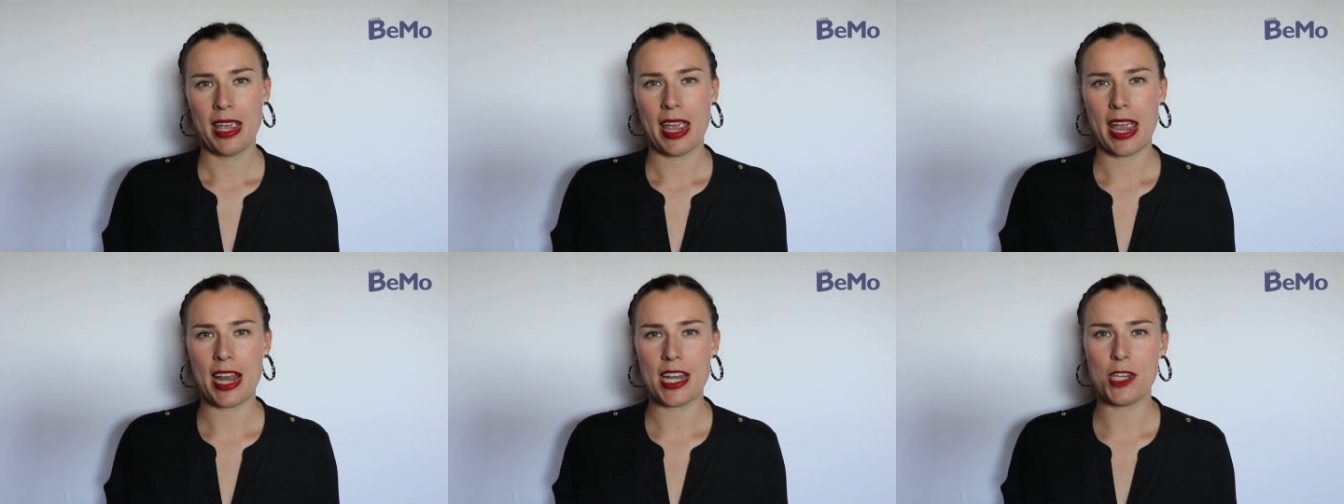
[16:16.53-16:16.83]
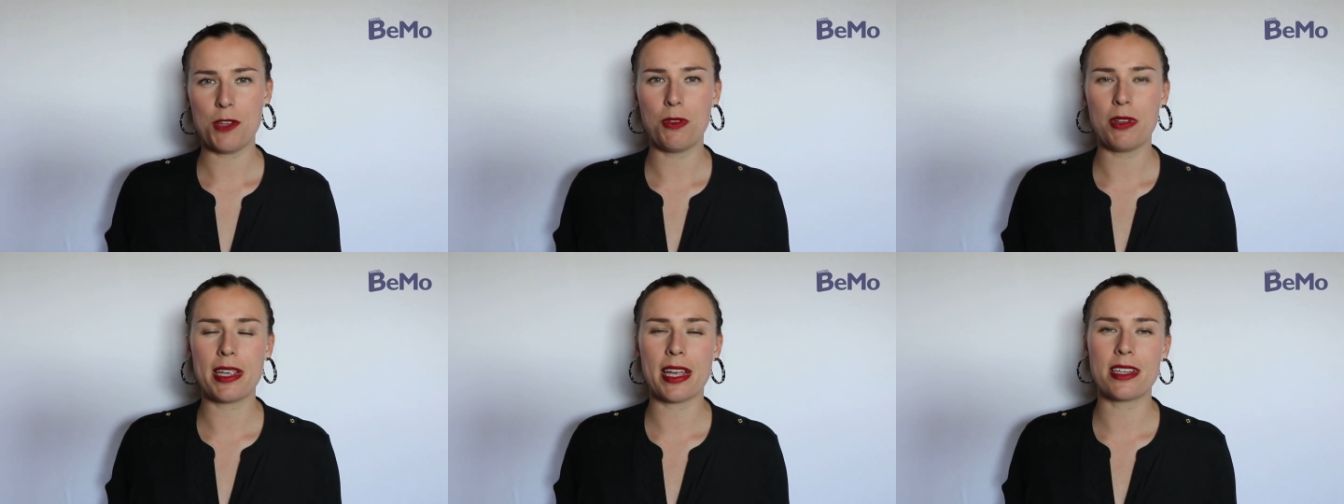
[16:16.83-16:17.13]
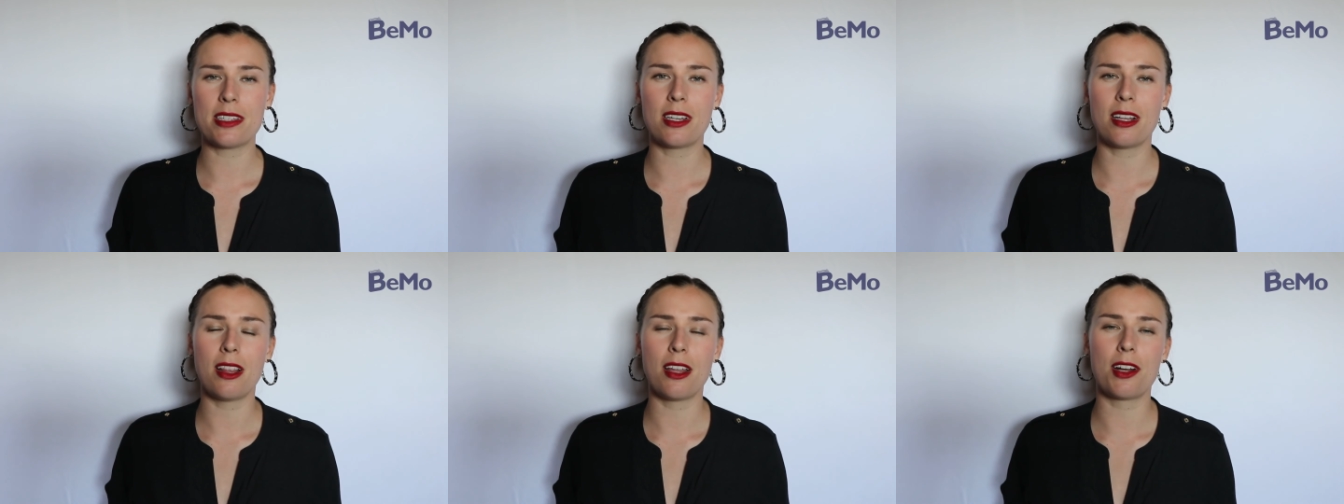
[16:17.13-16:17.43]
and you will
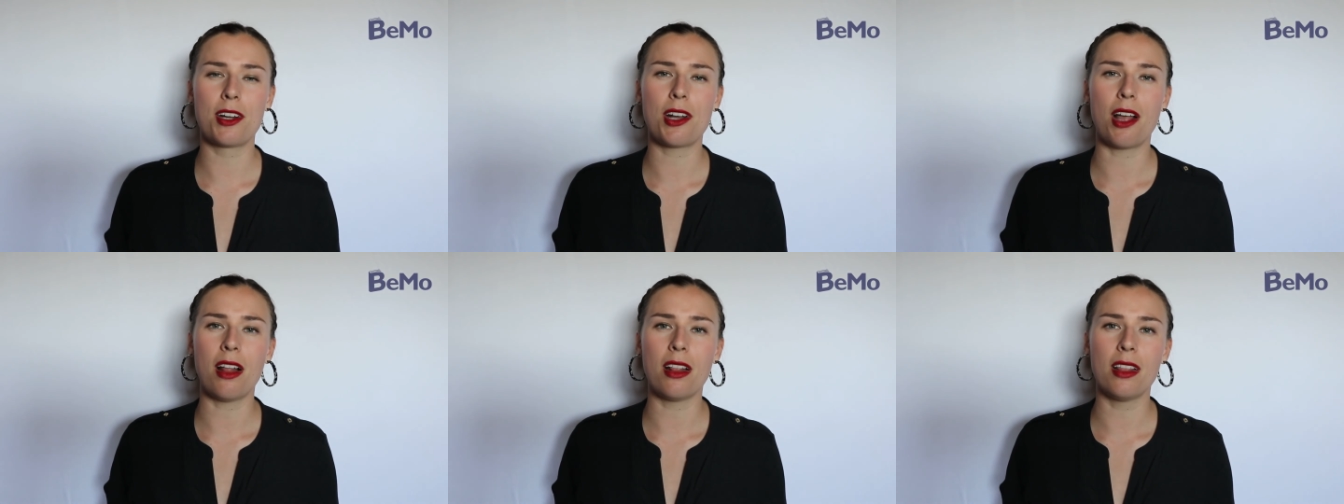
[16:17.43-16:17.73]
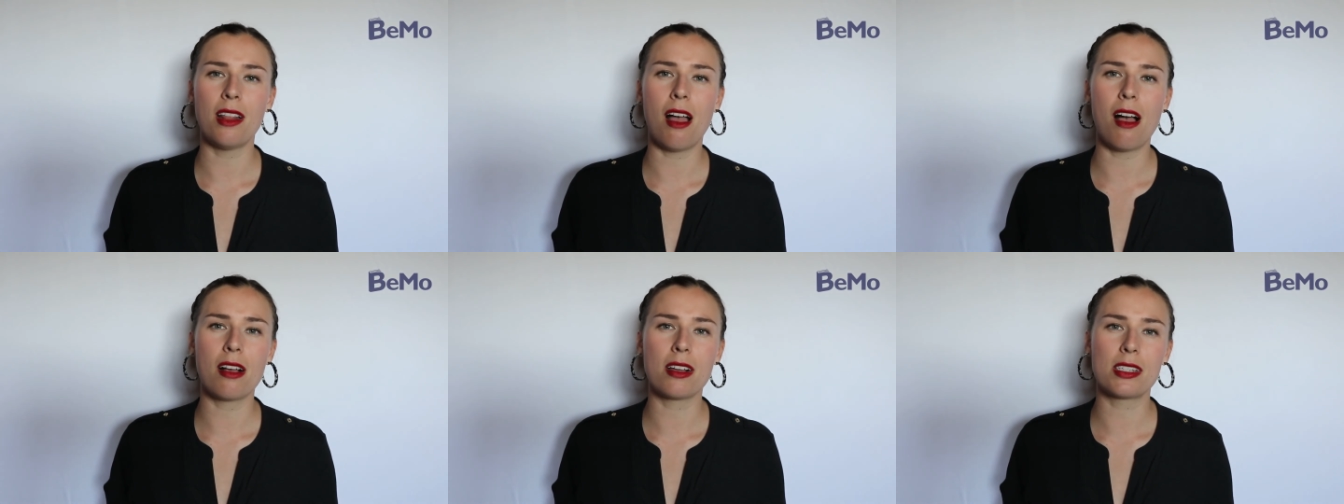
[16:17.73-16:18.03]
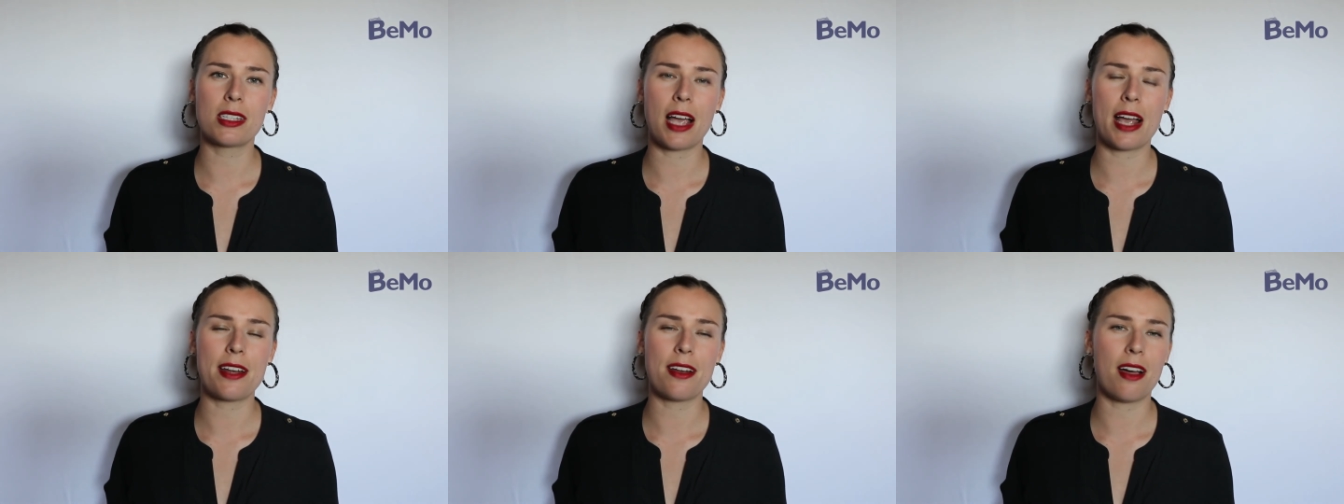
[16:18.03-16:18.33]
get to learn
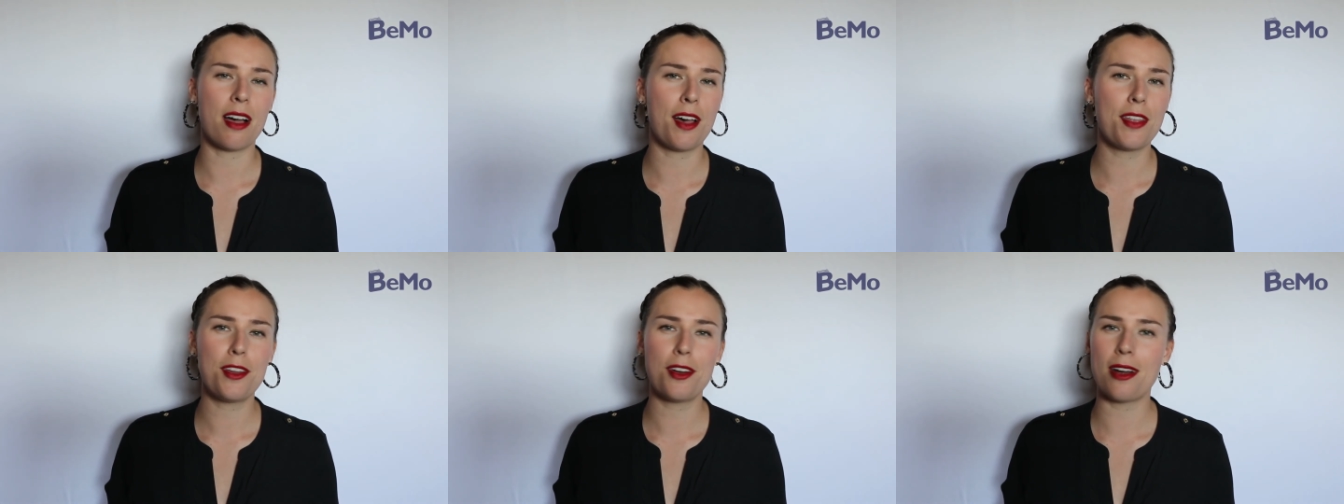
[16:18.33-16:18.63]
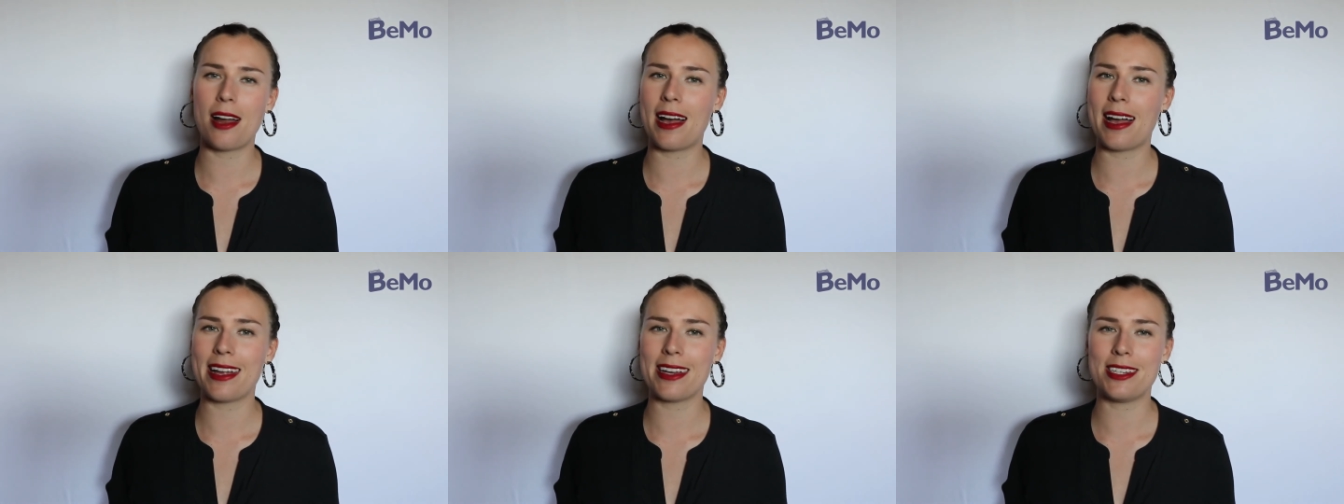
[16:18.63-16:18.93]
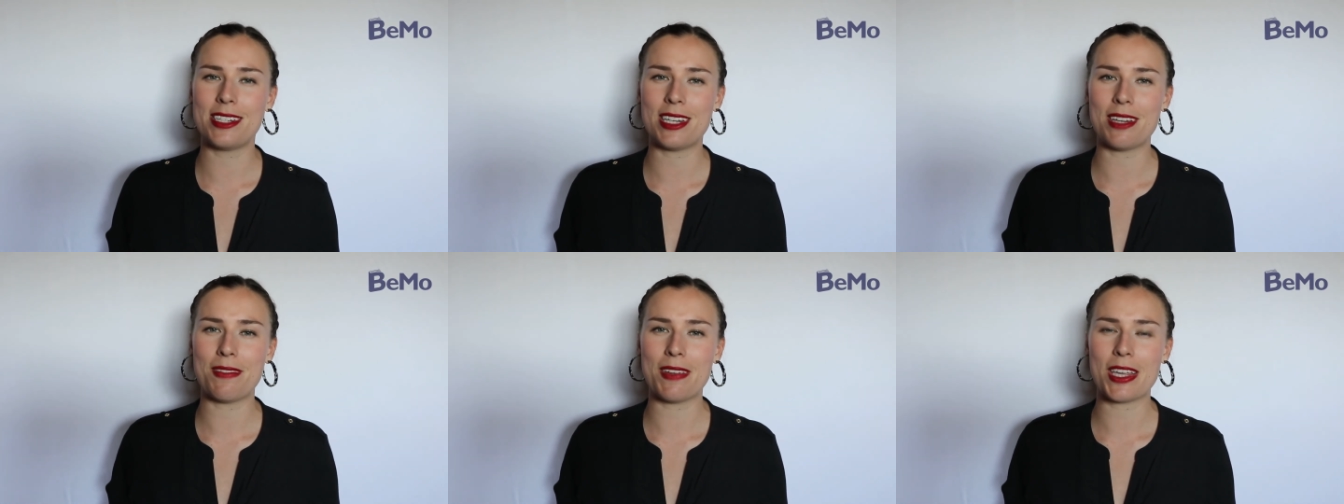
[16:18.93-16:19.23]
alongside other
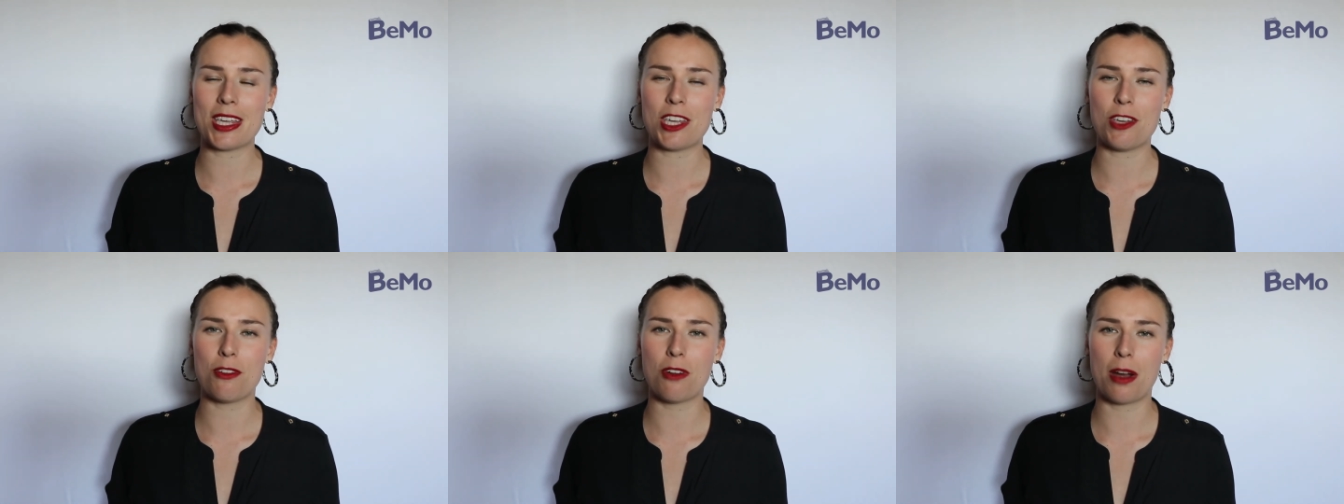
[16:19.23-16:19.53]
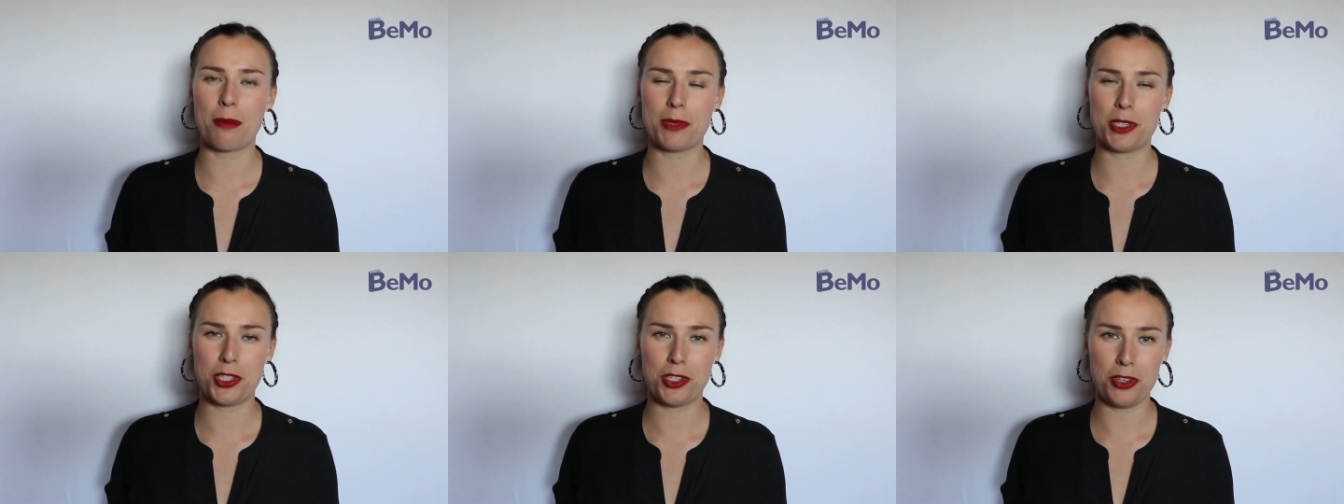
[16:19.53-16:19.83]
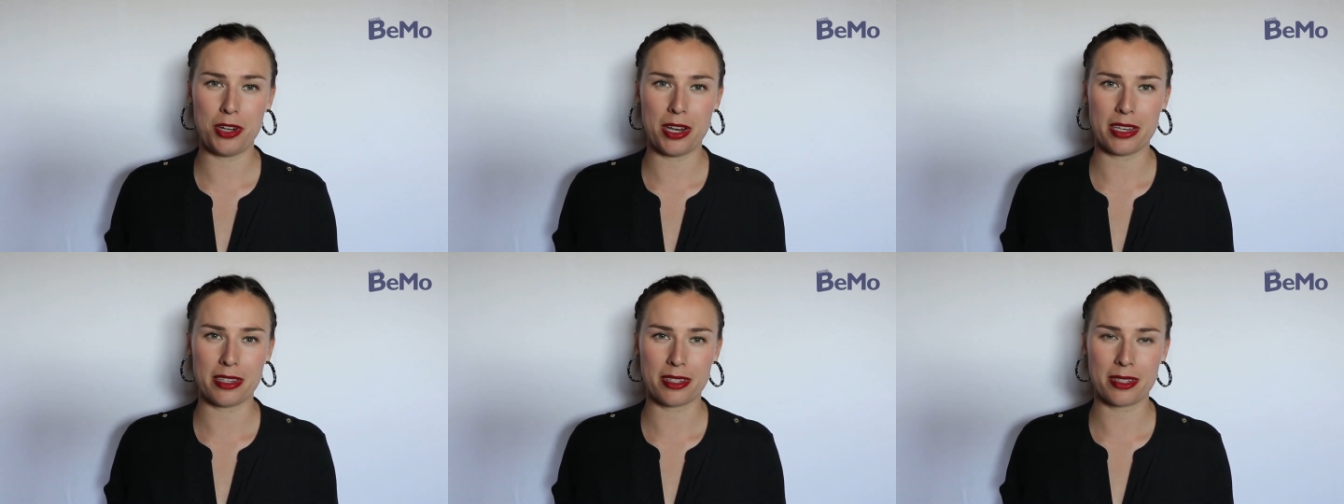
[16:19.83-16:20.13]
high-achieving QUARMS
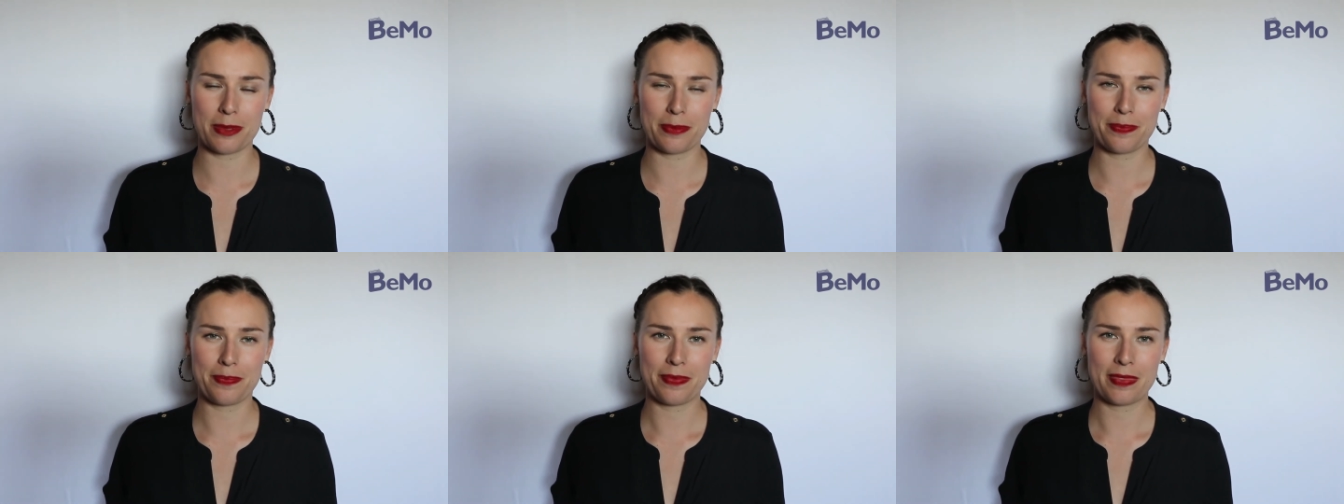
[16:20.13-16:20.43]
students.